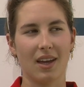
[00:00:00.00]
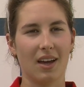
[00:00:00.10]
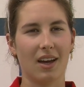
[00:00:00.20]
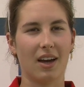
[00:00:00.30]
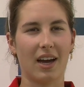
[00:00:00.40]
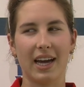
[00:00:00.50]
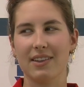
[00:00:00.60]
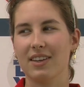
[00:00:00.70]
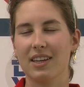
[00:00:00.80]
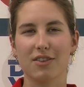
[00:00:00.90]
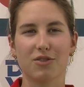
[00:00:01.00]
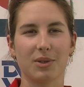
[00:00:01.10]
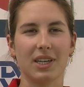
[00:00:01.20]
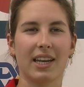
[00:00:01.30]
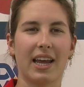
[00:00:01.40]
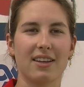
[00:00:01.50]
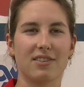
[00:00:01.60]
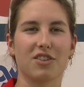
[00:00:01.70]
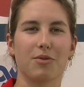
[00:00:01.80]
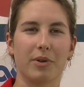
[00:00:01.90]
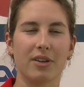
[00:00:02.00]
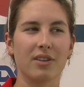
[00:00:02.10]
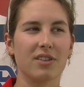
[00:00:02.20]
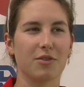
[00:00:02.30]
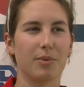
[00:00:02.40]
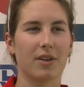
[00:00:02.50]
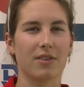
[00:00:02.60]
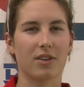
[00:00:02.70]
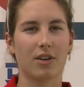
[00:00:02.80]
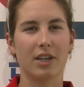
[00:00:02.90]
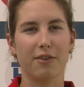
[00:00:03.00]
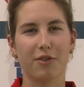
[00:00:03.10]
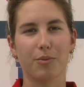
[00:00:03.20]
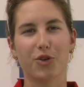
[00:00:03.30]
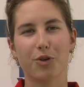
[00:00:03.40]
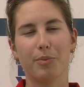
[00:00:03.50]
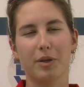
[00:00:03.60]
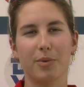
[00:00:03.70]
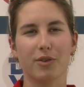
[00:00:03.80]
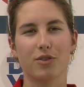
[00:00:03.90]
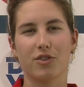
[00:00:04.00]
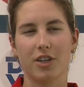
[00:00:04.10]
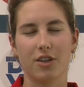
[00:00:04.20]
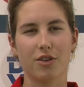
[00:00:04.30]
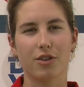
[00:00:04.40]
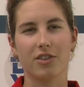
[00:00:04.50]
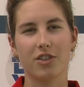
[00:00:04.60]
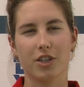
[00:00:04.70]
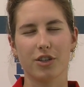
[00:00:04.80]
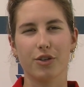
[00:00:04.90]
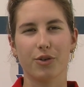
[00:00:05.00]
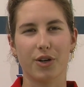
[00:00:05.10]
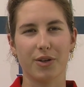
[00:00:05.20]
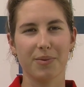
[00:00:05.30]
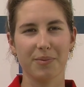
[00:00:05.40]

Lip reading: I think it's a really nice experience because there are even more people to cheer you on.